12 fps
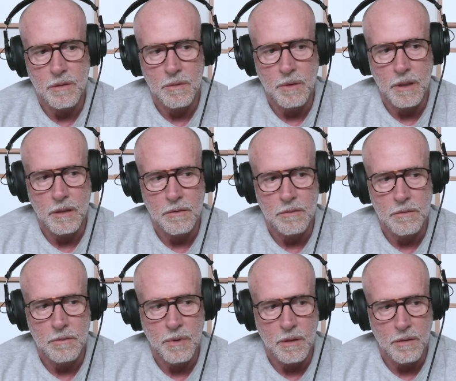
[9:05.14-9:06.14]
around
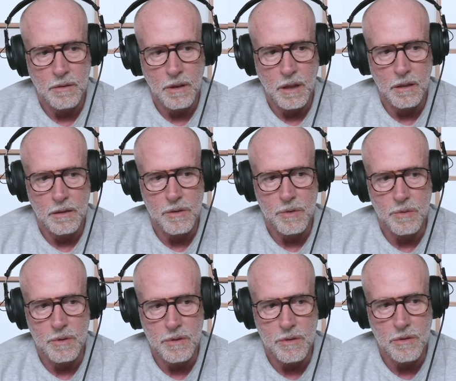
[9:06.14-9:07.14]
whether or not this
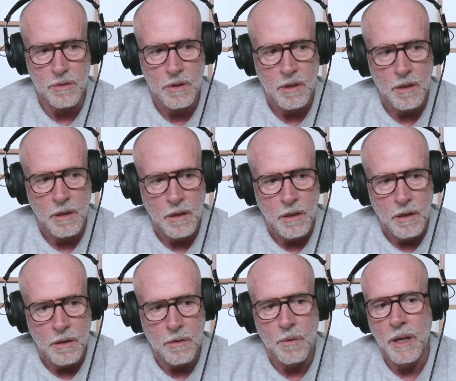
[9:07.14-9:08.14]
was
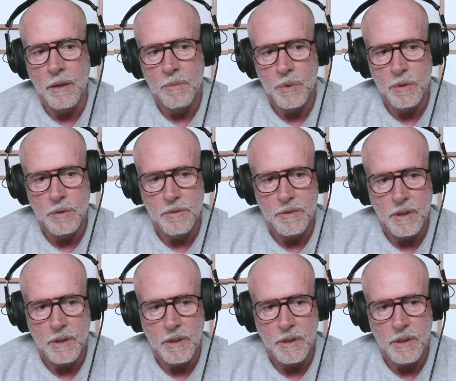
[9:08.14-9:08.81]
the right move.